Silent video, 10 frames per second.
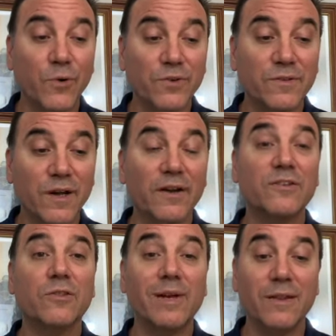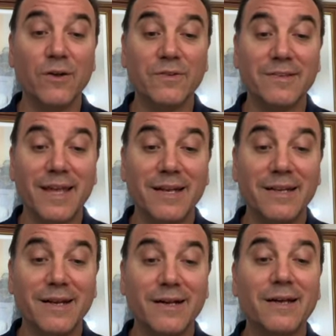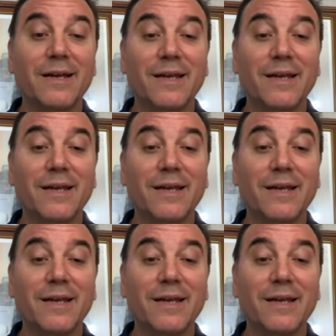4 starts. 3 of those at Santa Anita.